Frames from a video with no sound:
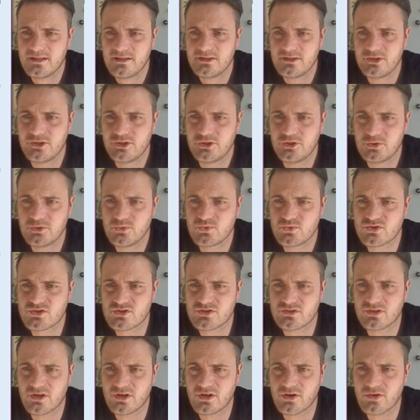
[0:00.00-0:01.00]
Use
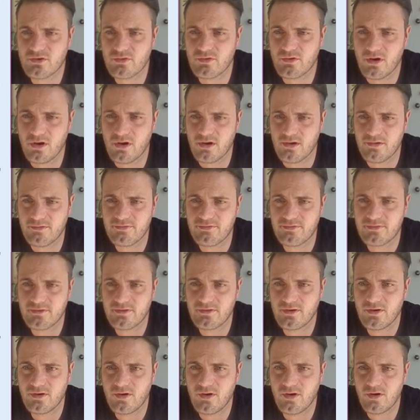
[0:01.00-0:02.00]
the graph
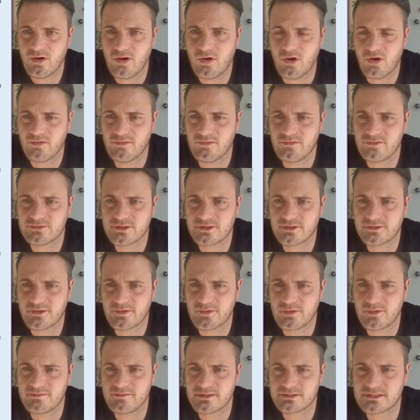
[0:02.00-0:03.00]
of the
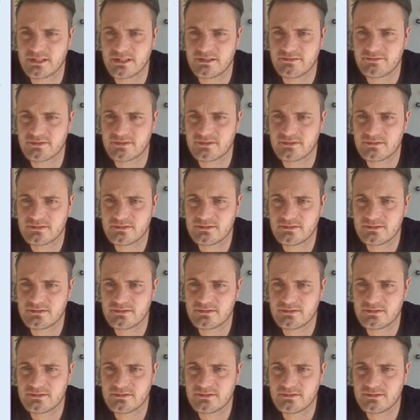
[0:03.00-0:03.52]
derivative.